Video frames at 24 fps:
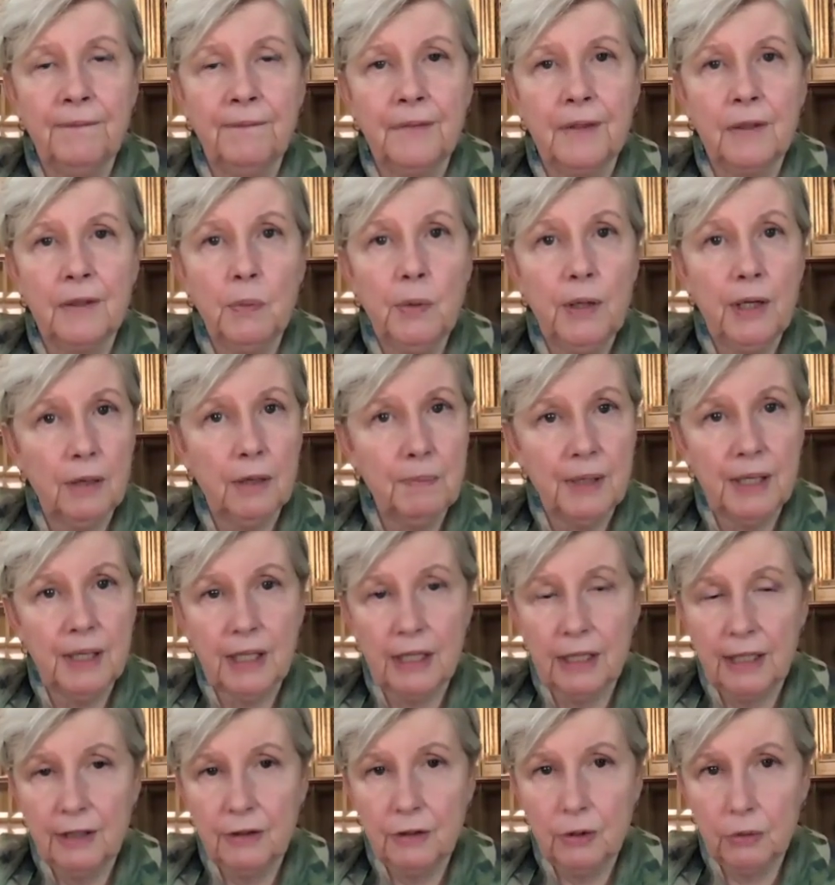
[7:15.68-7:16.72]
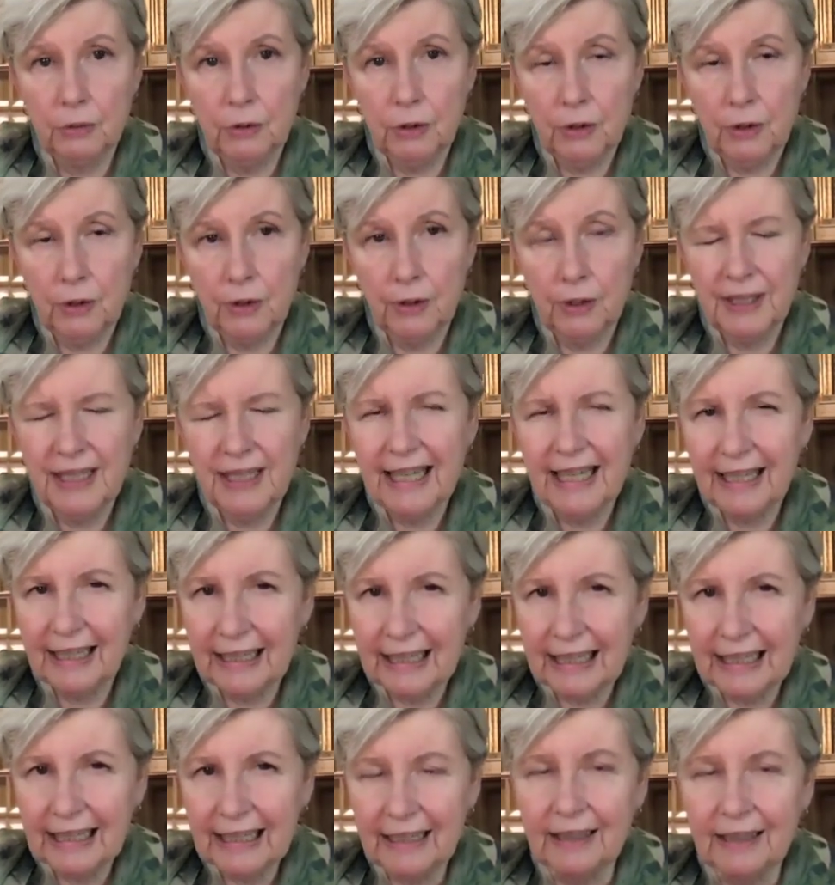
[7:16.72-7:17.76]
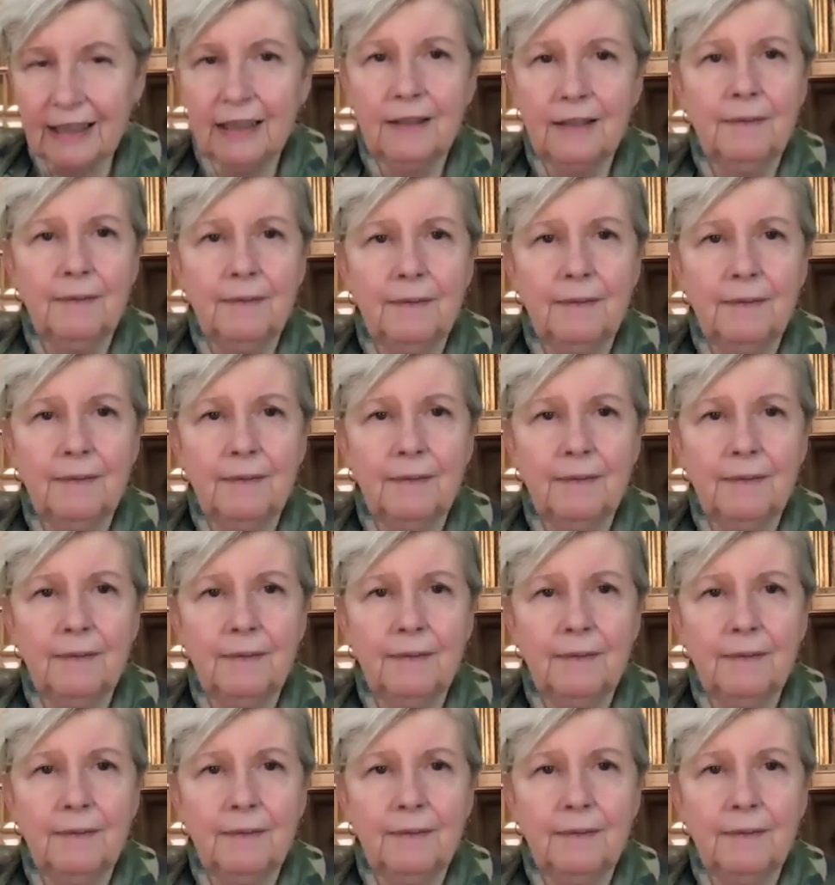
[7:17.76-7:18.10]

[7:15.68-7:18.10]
We are beginning to learn, take it in,